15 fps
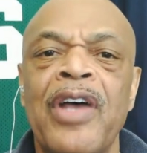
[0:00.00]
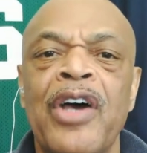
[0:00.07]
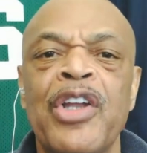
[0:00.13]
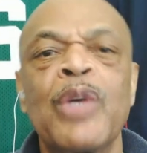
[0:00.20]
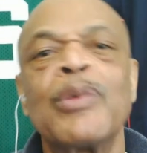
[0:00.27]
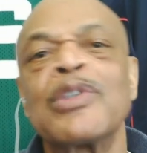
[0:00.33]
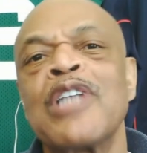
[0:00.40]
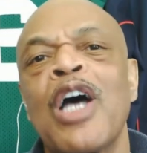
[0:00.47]
out
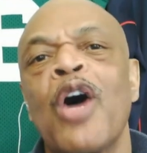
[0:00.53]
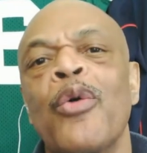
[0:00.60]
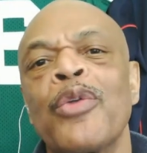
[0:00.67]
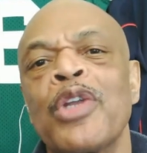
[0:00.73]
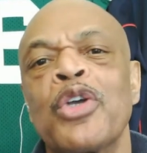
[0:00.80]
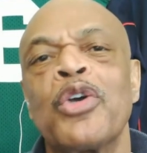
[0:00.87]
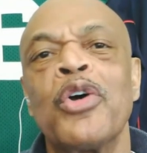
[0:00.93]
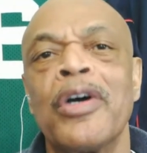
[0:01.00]
he was not
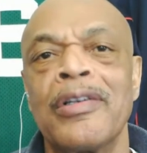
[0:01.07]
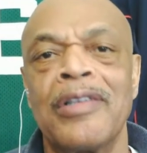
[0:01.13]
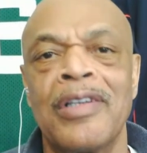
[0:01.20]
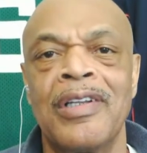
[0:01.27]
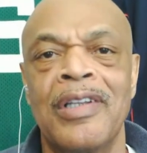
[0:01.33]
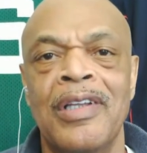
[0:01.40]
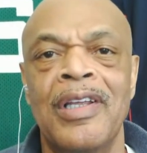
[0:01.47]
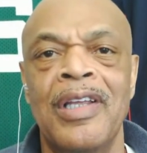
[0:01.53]
only good,
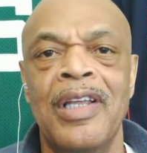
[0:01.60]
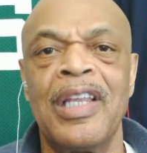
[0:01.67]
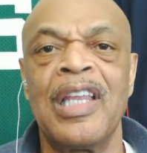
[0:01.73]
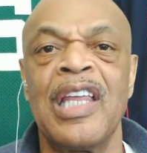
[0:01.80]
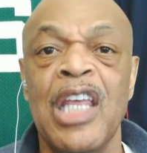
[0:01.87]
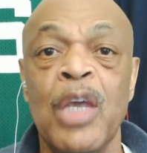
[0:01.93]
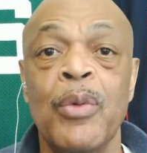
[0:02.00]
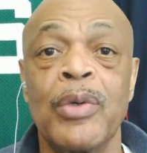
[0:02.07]

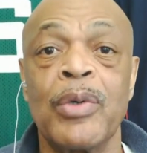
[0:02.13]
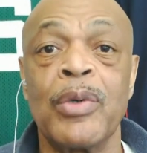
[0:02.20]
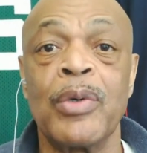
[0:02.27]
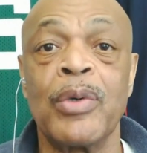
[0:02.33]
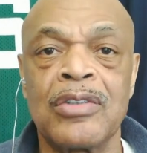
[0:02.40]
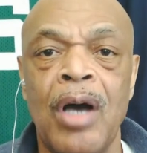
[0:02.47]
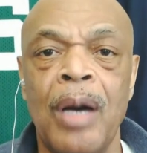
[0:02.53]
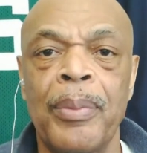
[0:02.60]
he was
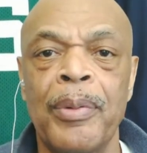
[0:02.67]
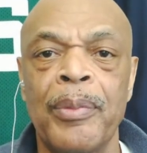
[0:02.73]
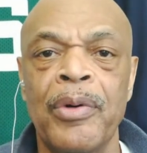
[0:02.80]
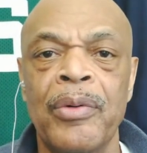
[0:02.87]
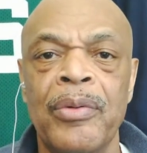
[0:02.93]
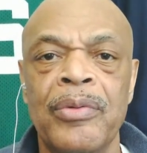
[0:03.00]
unstoppable.